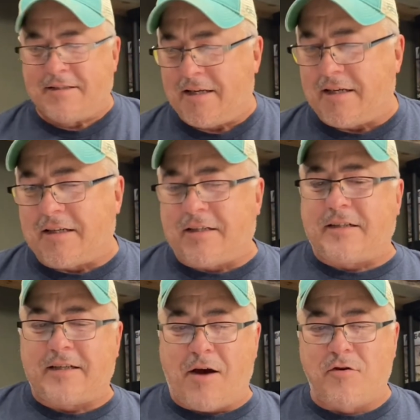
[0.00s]

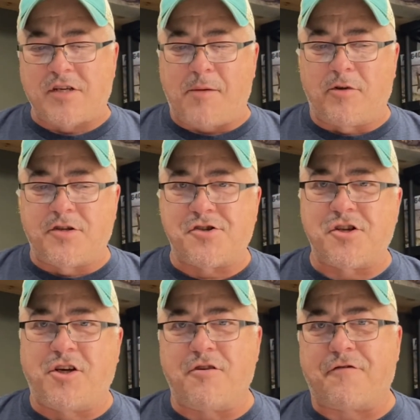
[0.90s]
I was able to
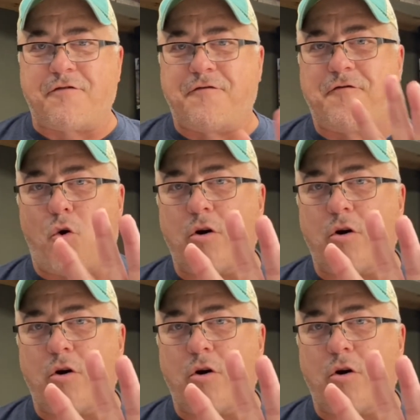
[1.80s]
secure 4